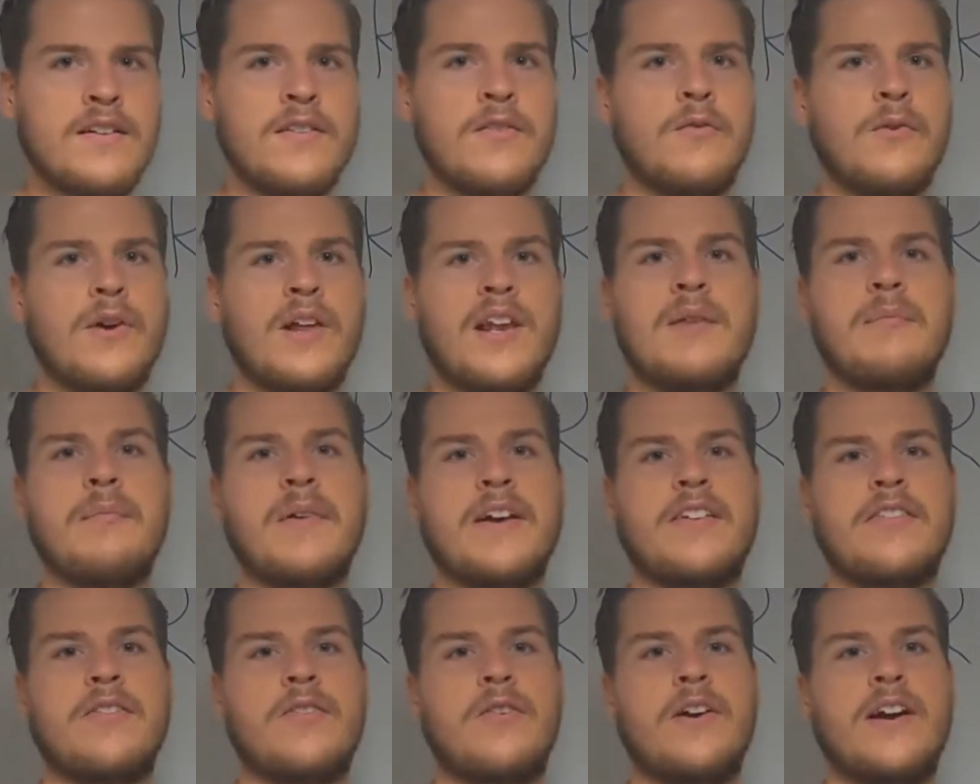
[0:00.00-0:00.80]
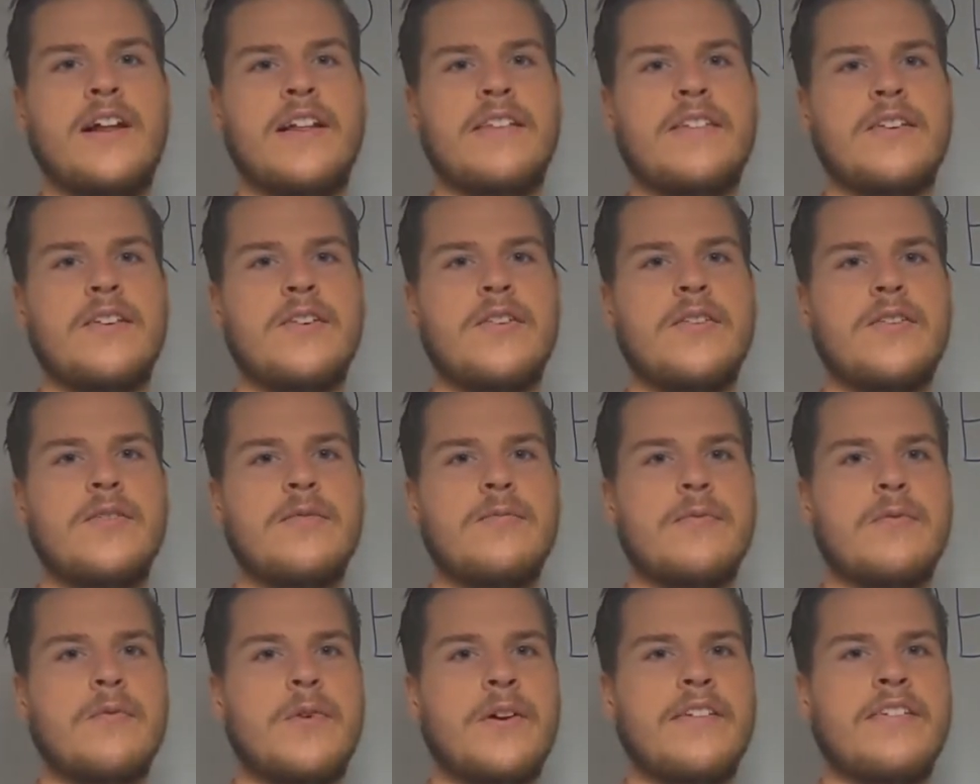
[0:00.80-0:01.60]
really make sure that you're
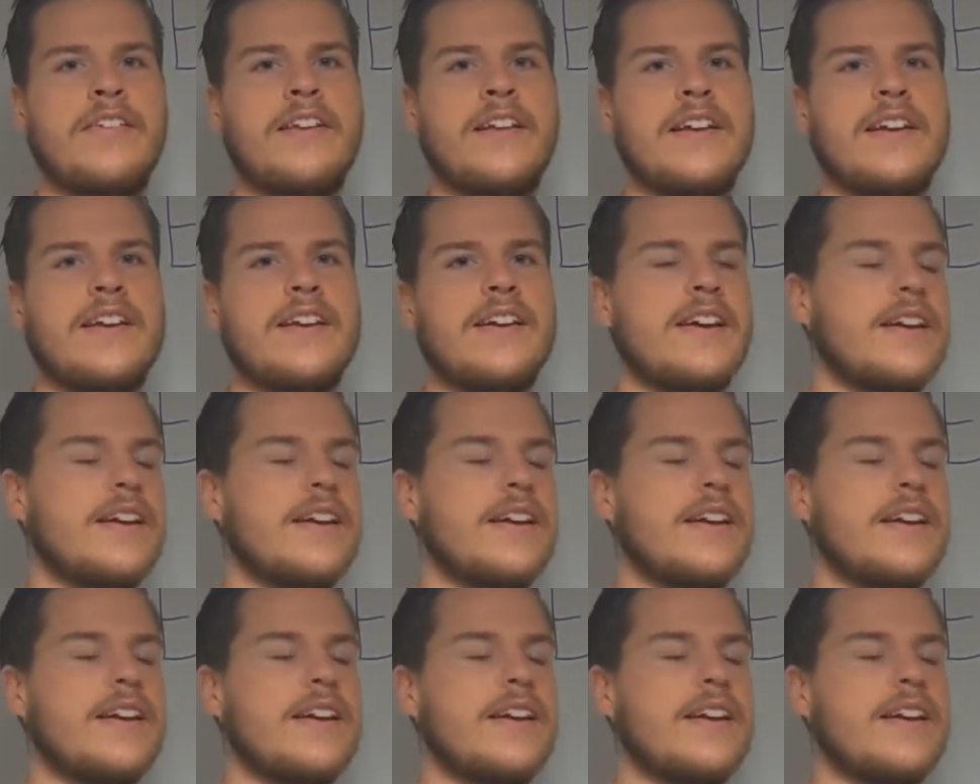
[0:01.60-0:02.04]
resting